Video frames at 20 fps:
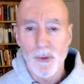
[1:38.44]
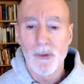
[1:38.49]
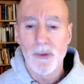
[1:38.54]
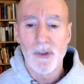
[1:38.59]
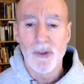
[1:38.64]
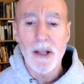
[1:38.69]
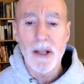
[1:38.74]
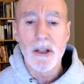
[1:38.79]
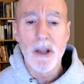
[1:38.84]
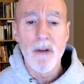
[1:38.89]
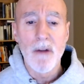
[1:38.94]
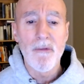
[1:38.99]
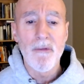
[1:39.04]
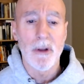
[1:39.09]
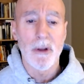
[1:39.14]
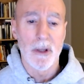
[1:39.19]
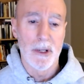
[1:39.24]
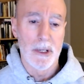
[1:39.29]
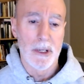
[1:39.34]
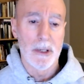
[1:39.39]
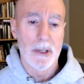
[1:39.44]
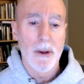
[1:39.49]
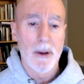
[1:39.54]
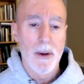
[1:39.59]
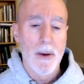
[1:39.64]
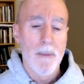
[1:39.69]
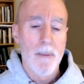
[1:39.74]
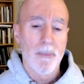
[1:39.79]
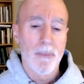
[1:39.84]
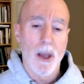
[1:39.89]
said differently,
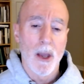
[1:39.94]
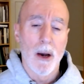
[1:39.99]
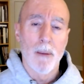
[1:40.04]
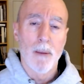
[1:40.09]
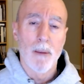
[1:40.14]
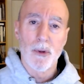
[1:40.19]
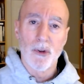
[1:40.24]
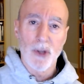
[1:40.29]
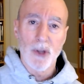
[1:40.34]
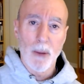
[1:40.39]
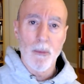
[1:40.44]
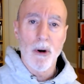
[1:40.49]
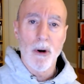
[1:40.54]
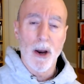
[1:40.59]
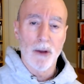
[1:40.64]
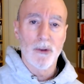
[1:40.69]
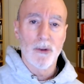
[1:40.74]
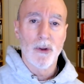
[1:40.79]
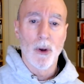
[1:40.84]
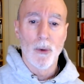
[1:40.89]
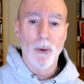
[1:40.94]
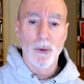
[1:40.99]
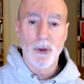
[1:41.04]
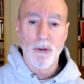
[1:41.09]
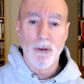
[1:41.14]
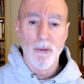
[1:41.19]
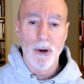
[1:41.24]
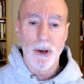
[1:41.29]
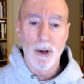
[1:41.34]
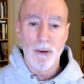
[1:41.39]
to summarize those
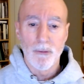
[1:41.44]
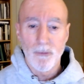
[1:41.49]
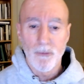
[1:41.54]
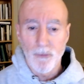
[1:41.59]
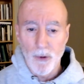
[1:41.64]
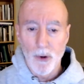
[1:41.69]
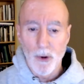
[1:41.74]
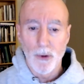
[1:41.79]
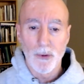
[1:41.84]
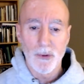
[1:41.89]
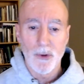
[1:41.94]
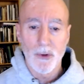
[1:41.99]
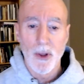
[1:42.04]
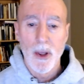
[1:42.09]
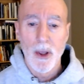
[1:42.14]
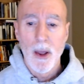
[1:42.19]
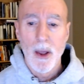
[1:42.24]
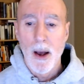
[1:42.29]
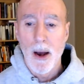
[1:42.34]
three, first,